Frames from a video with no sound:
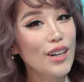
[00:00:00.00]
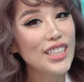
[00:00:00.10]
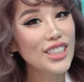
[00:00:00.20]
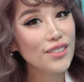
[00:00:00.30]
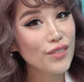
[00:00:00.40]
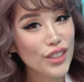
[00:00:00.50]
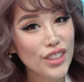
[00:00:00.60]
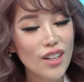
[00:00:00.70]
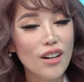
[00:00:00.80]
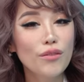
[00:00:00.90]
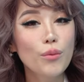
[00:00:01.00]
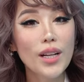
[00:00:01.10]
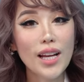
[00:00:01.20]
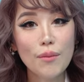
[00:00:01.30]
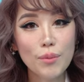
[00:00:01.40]
Raeesah's version of
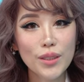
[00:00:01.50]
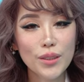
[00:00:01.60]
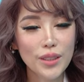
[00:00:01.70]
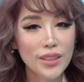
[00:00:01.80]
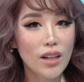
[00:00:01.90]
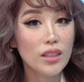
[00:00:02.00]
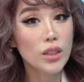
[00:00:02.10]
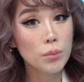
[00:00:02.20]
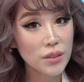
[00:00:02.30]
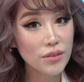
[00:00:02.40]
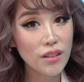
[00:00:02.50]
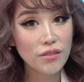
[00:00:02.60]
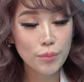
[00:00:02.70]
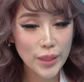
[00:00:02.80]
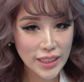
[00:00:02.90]
what happened during the October
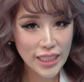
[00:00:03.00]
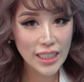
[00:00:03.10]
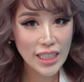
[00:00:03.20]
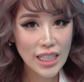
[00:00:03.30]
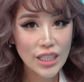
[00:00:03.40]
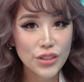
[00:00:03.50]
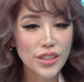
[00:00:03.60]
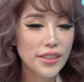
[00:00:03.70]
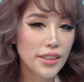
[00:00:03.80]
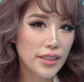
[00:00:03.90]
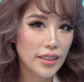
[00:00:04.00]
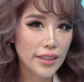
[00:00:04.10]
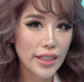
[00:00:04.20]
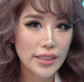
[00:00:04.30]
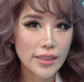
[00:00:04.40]
4th meeting, she said that
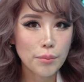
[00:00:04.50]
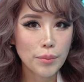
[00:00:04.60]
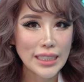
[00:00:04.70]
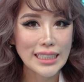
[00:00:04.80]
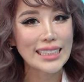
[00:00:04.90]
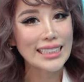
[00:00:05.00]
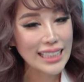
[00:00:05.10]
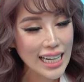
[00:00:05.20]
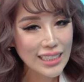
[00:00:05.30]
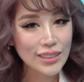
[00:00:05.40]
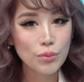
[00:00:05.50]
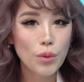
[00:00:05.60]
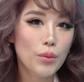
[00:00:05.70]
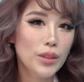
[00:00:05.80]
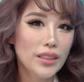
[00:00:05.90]
they had simply discussed
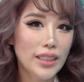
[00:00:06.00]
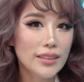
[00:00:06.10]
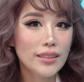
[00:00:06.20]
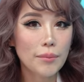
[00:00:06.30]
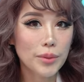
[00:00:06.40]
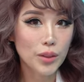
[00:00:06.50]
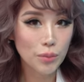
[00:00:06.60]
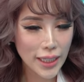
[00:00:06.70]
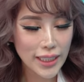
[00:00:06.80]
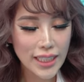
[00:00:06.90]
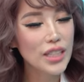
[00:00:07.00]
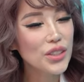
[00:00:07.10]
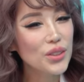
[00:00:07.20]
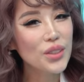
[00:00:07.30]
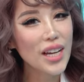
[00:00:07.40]
what were the next steps to make. And
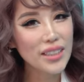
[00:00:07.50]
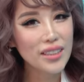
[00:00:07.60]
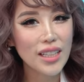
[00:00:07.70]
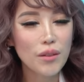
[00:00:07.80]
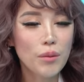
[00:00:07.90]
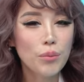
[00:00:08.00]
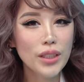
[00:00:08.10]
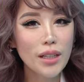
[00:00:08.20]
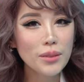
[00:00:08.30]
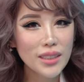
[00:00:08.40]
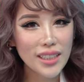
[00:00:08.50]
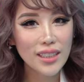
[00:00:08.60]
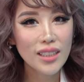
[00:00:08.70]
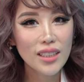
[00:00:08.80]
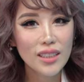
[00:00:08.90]
she also added that when Pritam
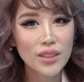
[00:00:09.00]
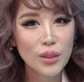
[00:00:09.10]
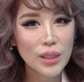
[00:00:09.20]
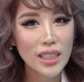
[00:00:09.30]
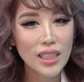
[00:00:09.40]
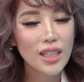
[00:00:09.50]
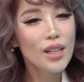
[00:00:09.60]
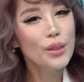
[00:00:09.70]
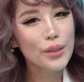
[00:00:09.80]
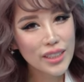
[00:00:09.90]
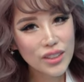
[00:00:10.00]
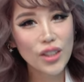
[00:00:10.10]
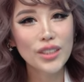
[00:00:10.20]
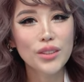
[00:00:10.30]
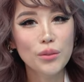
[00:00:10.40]
Singh told her, look at the
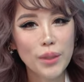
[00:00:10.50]
choice you